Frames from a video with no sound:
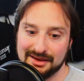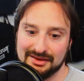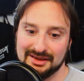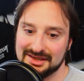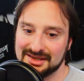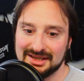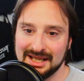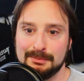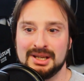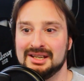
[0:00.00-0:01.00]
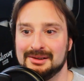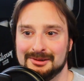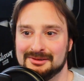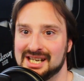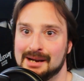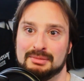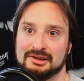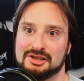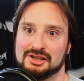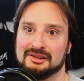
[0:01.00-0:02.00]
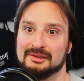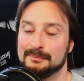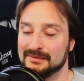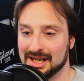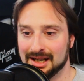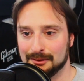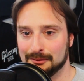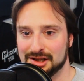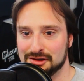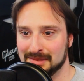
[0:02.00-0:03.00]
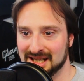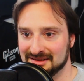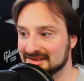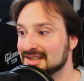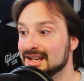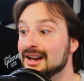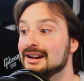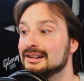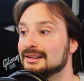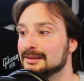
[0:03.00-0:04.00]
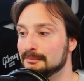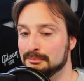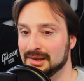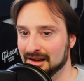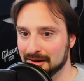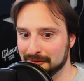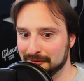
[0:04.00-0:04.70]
the CPU temperature, which means below